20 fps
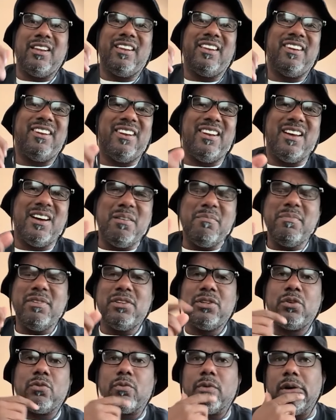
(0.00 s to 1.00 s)
Number
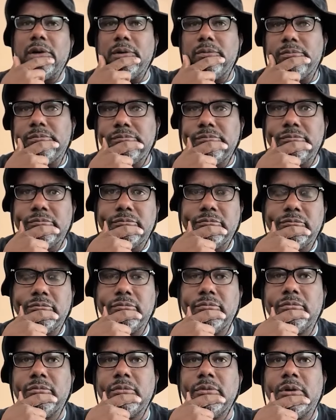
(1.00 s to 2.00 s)
three
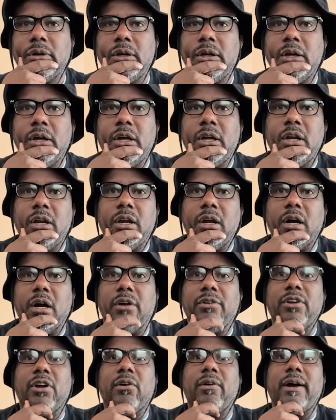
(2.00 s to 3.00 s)

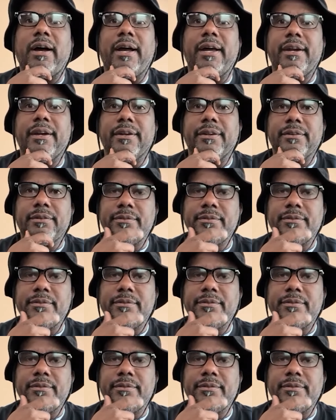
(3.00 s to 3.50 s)
of your haters.